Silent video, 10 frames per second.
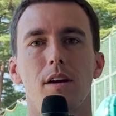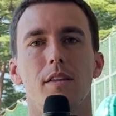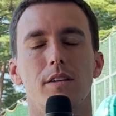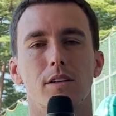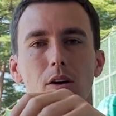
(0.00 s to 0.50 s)

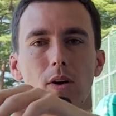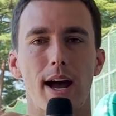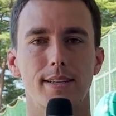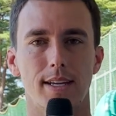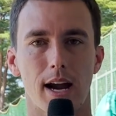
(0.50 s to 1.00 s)
there's a
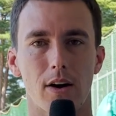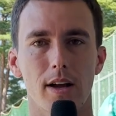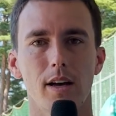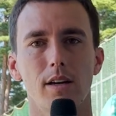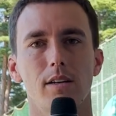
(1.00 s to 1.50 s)
grass
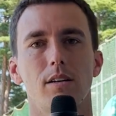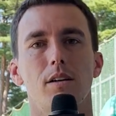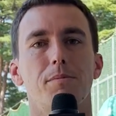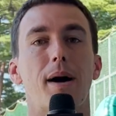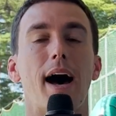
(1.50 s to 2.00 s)
area
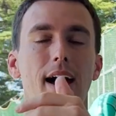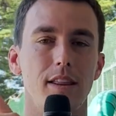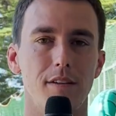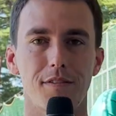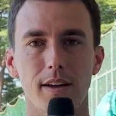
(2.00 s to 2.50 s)

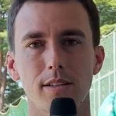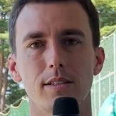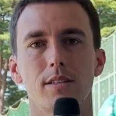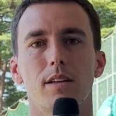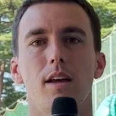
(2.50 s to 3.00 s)
behind the
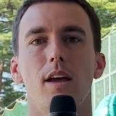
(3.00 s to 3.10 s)
fence,